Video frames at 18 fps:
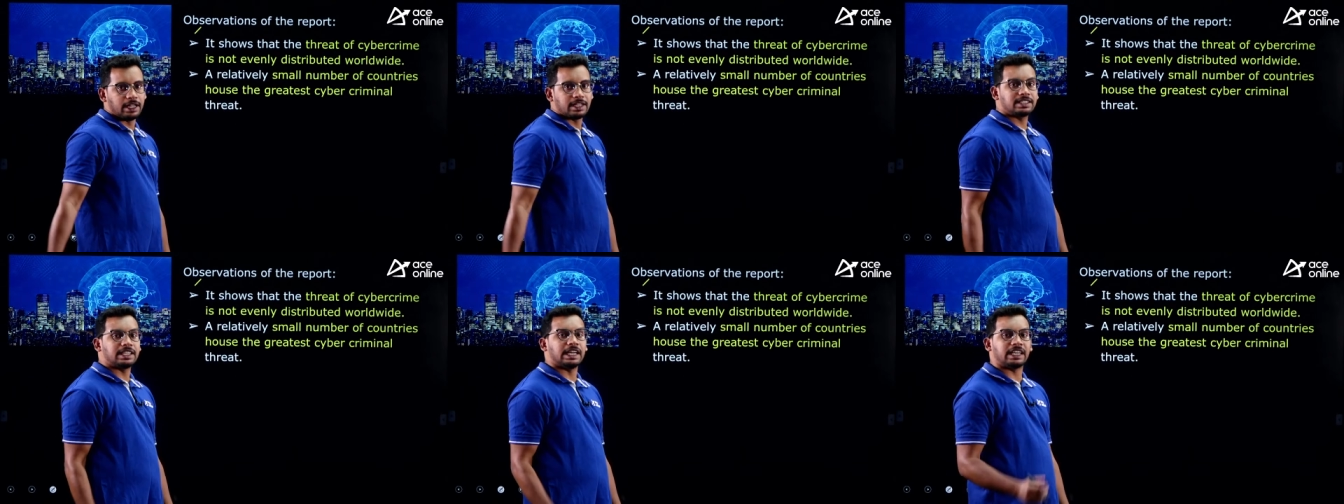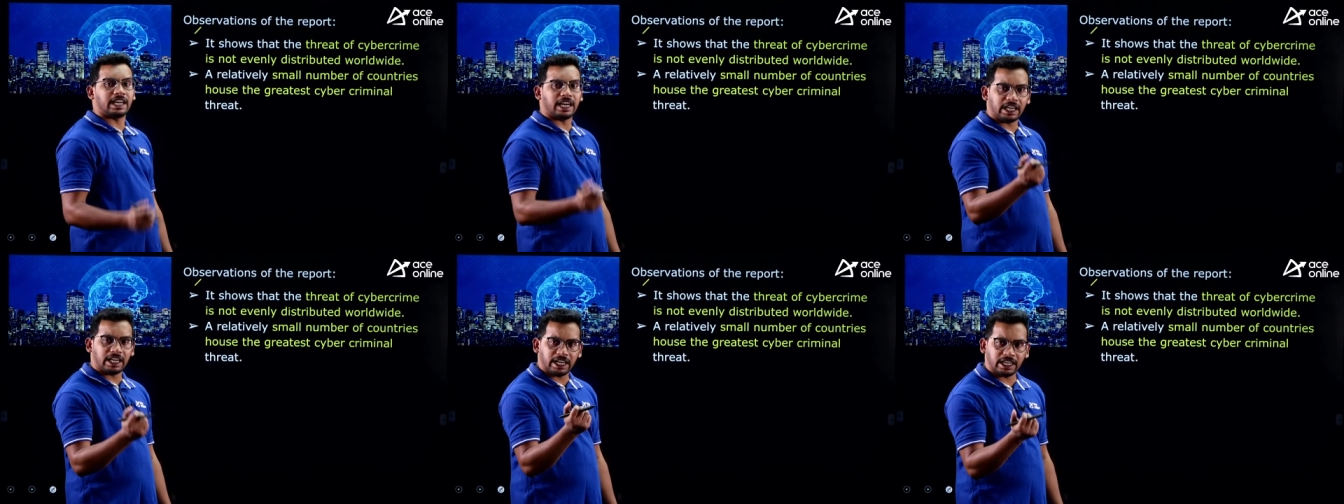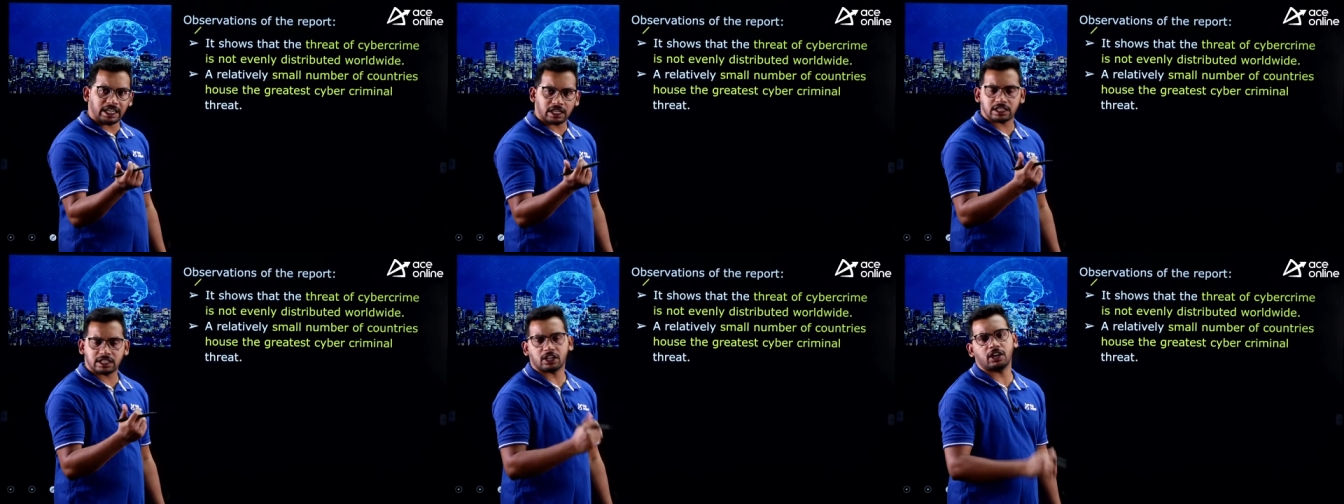Certain
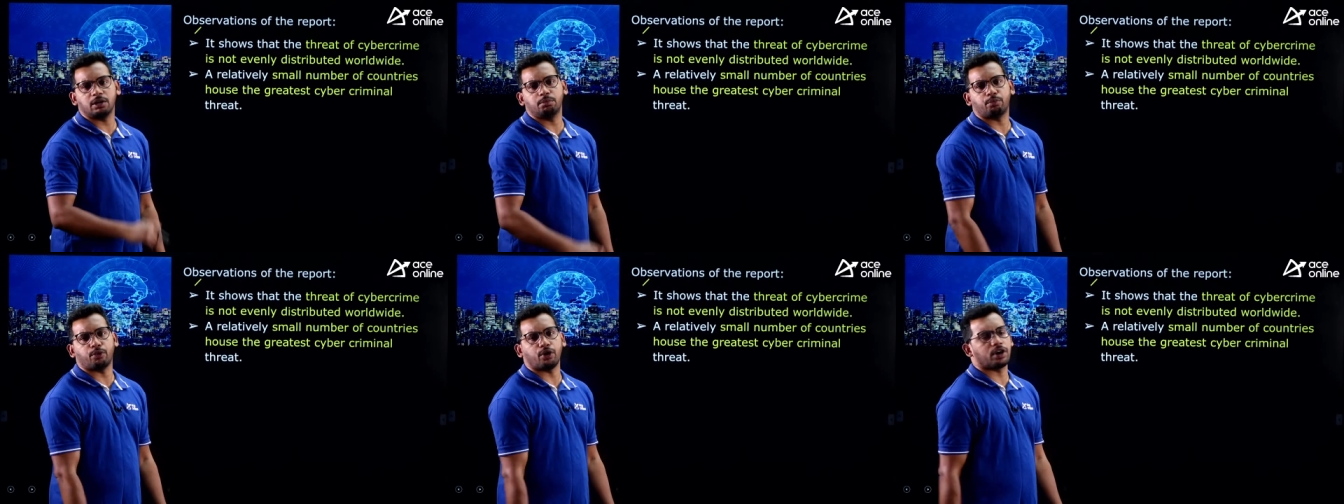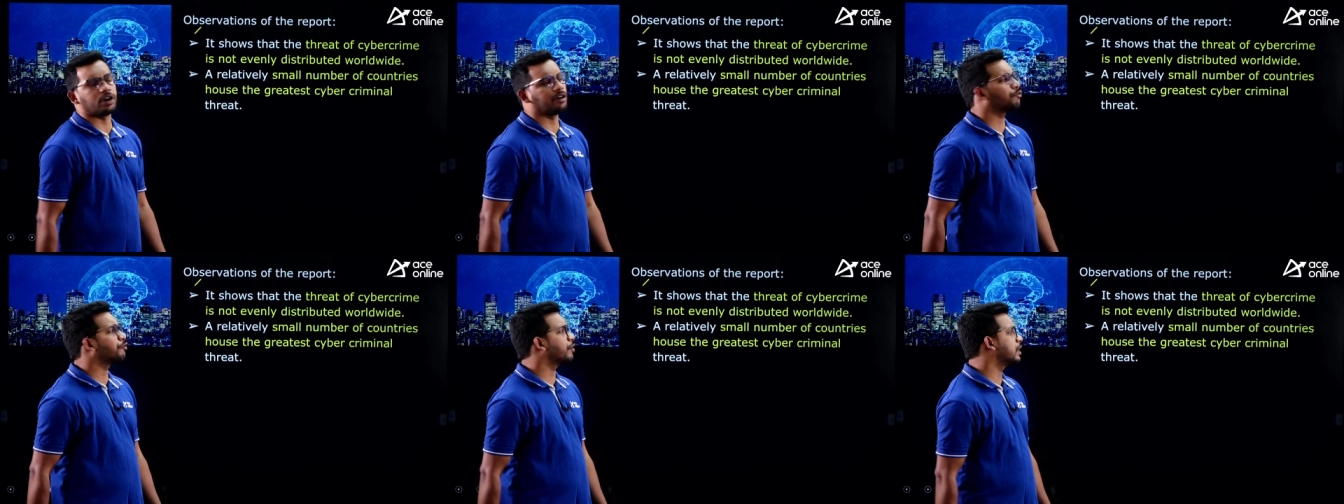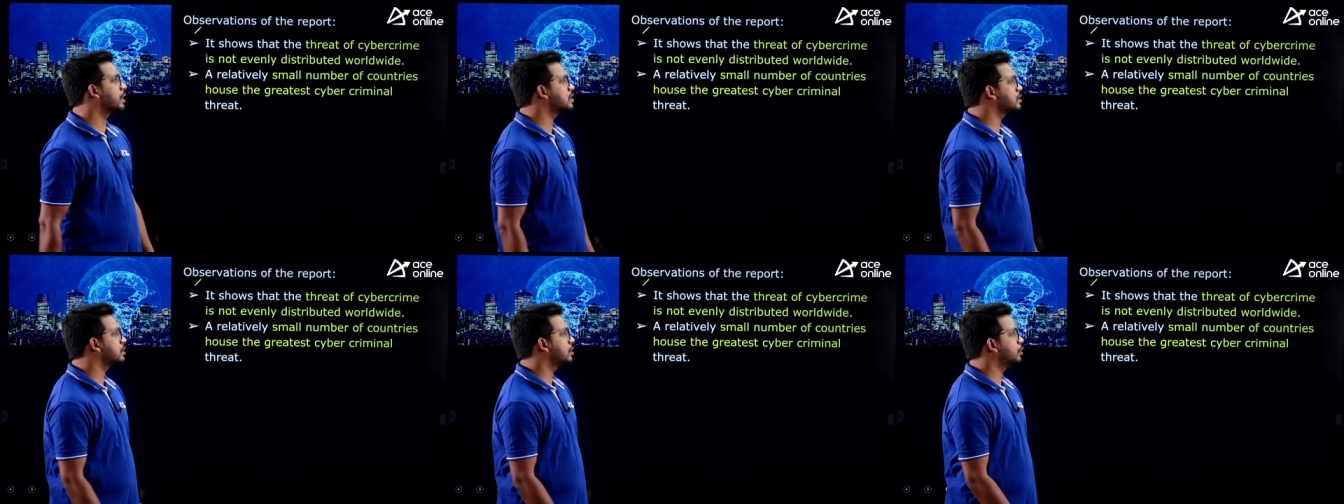details are important for
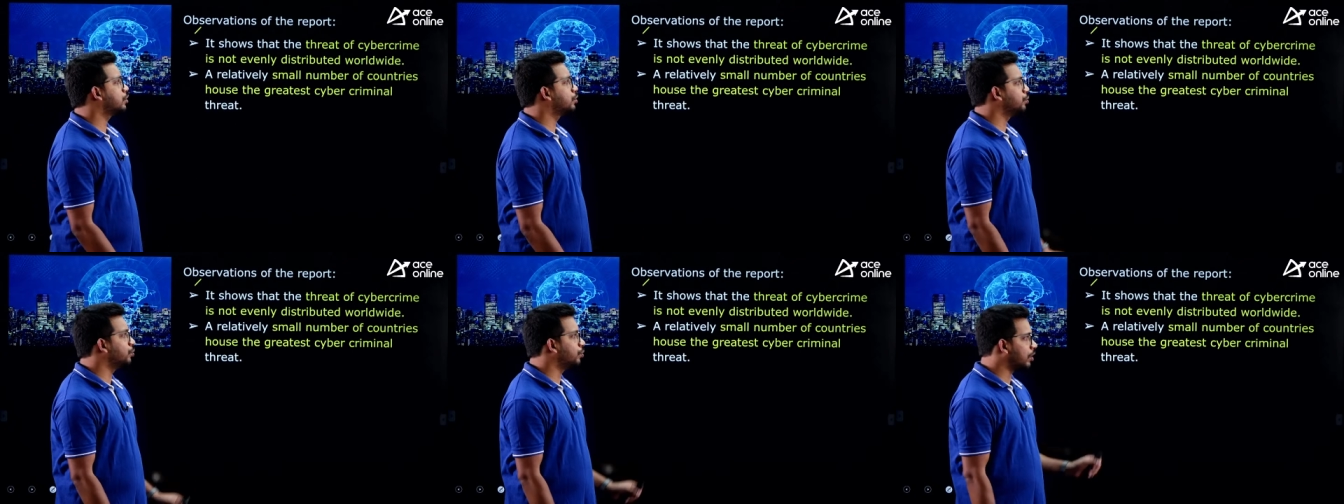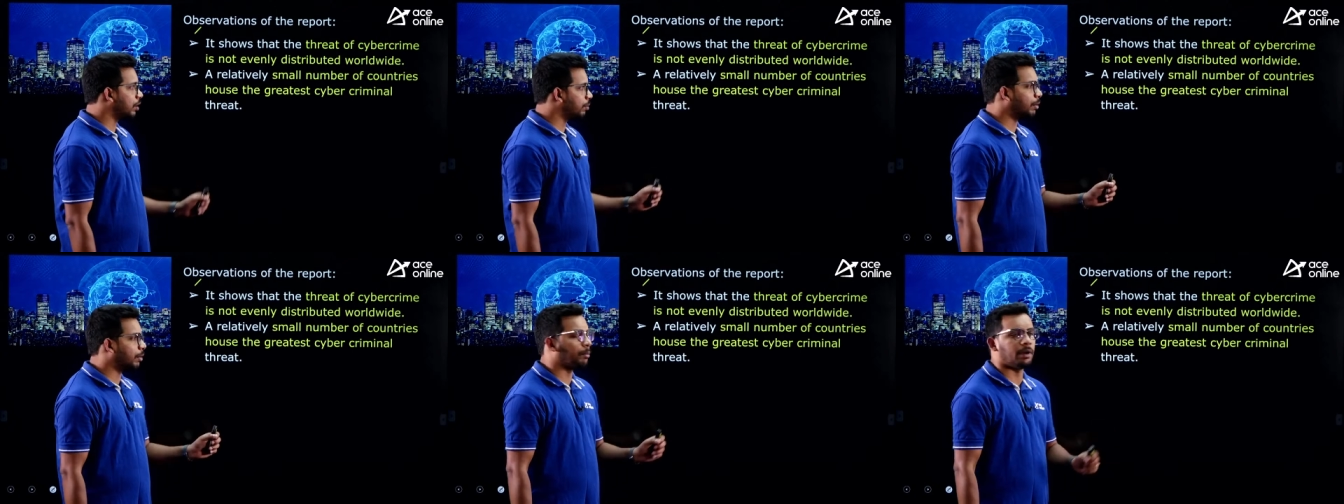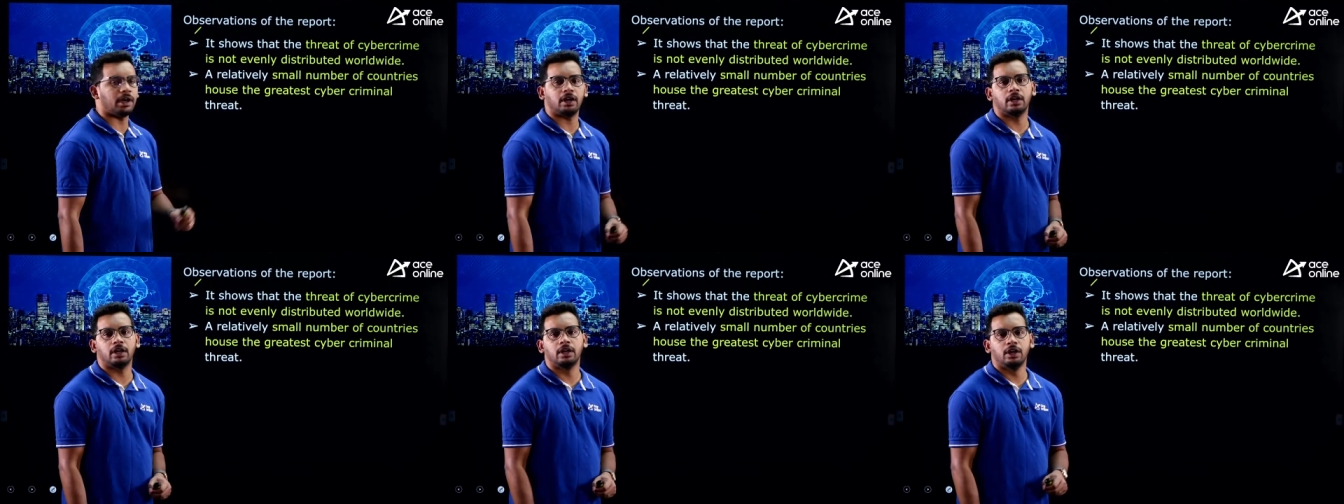us to
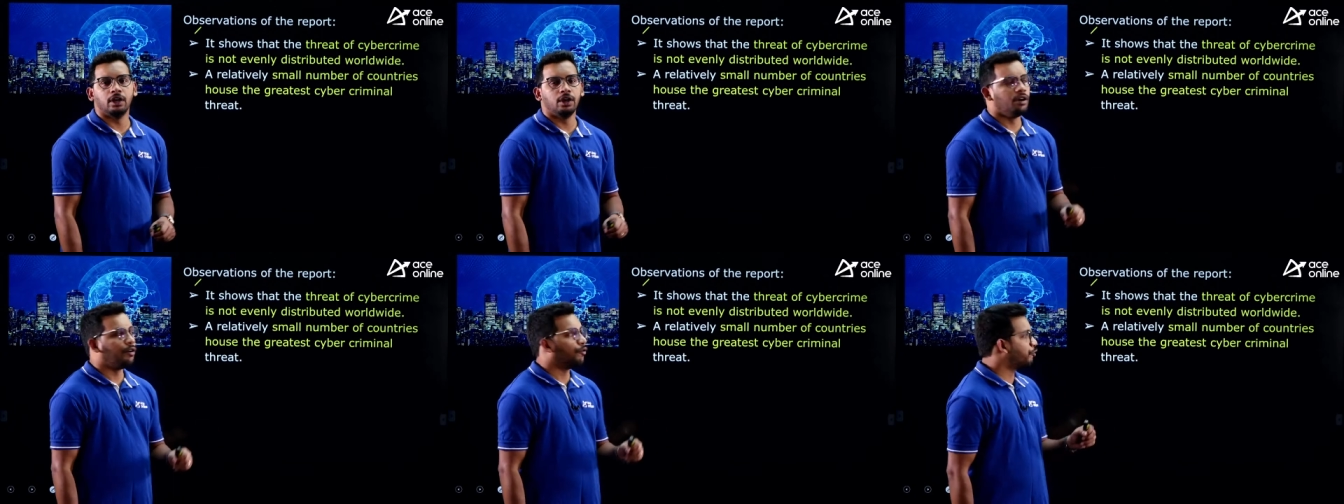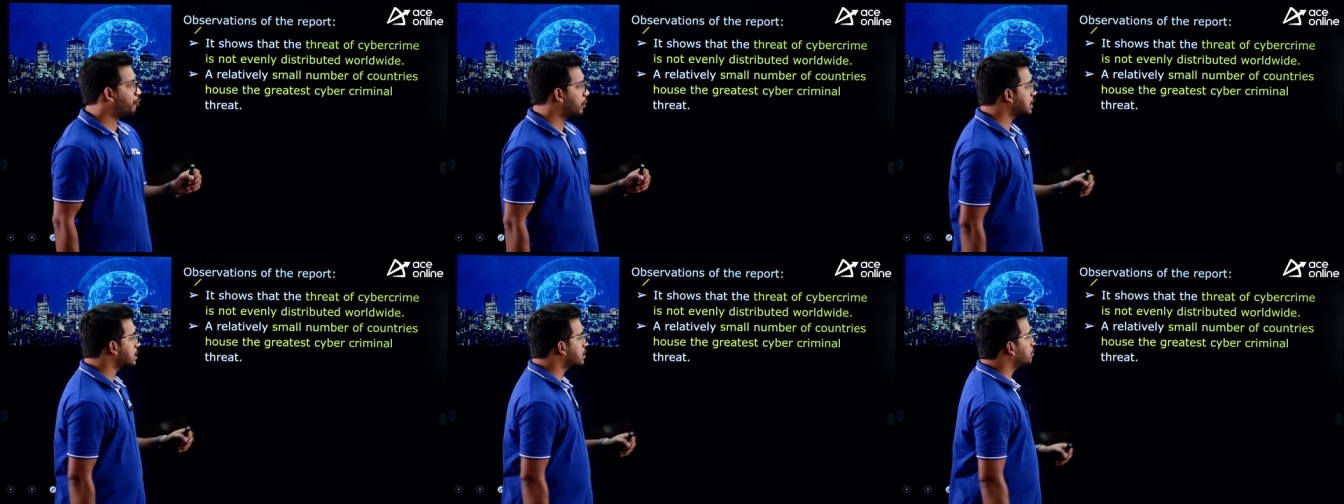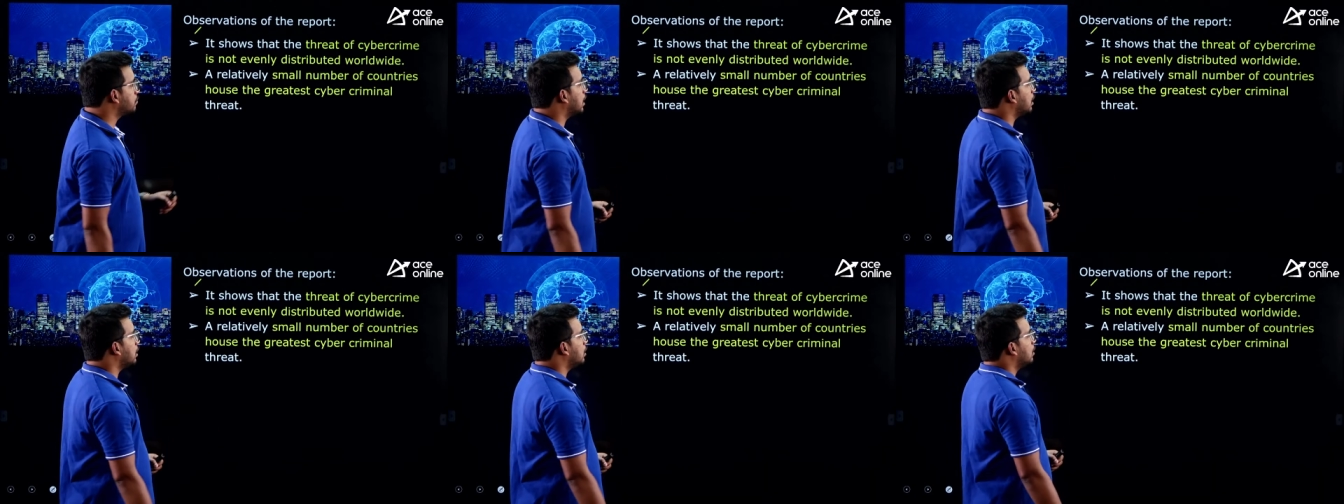remember. First
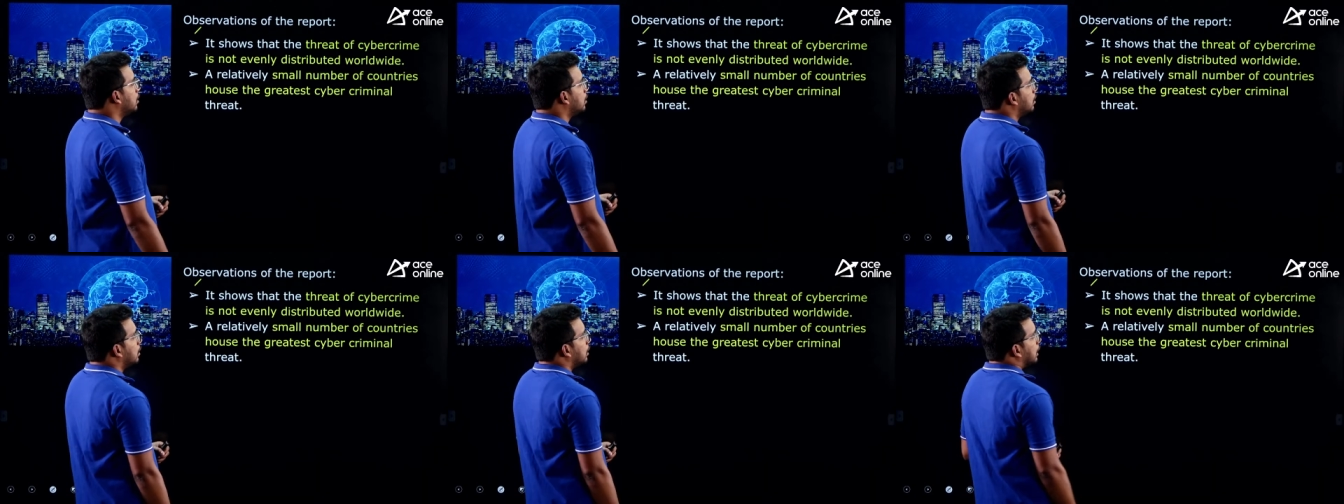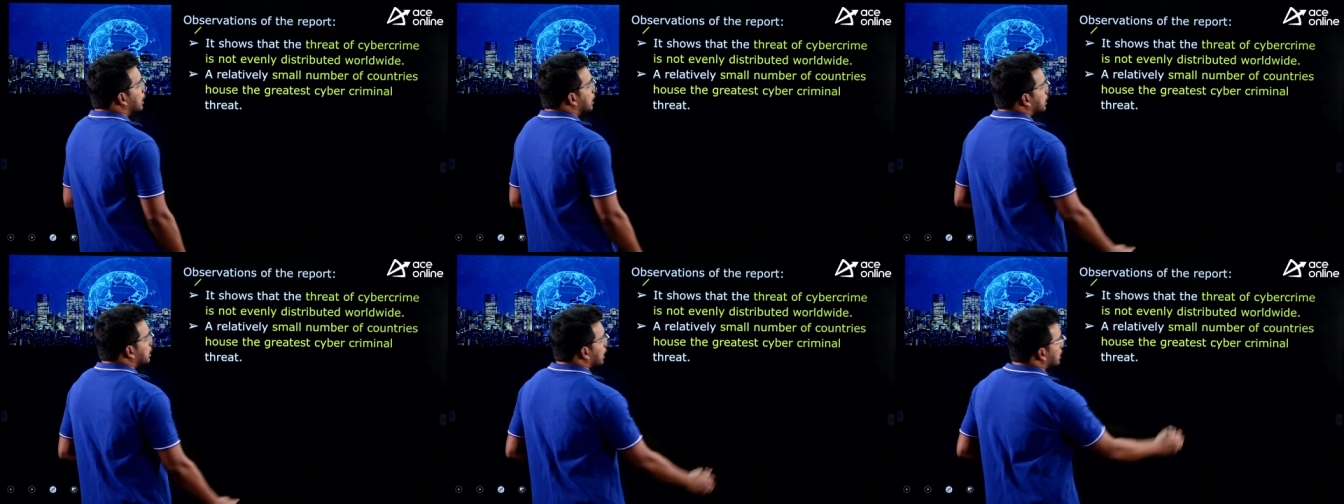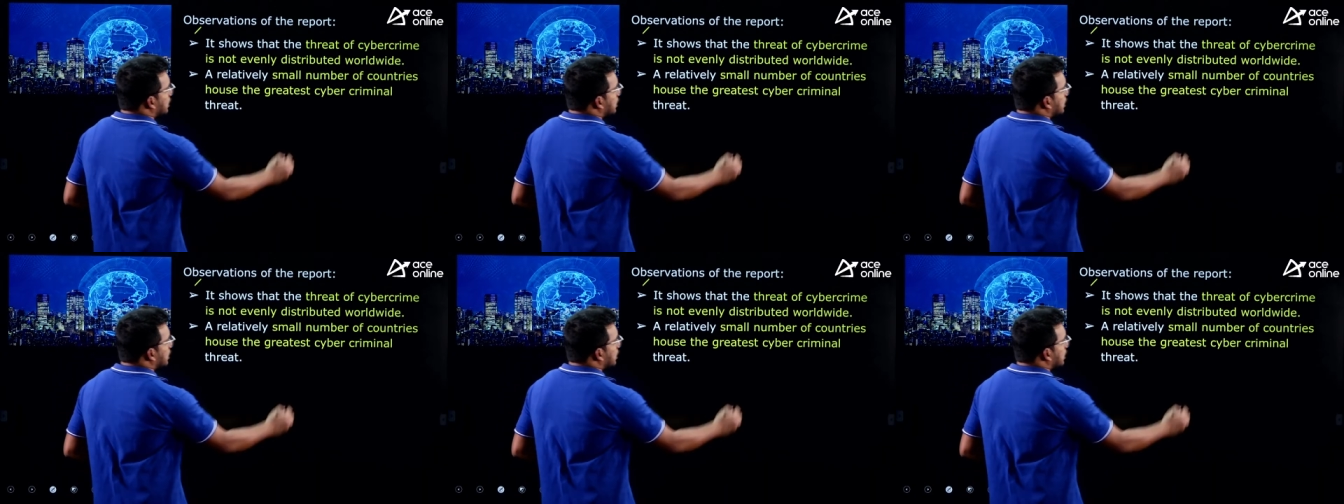one, the